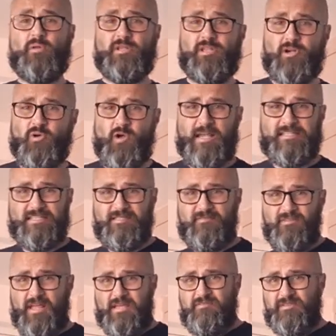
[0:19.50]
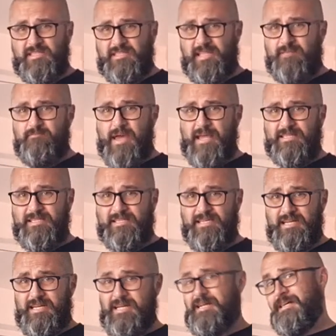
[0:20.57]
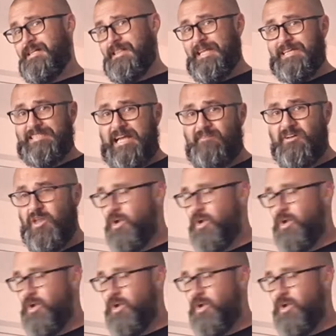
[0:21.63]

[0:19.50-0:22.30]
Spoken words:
all of the crazy flavours that they make. Let's have a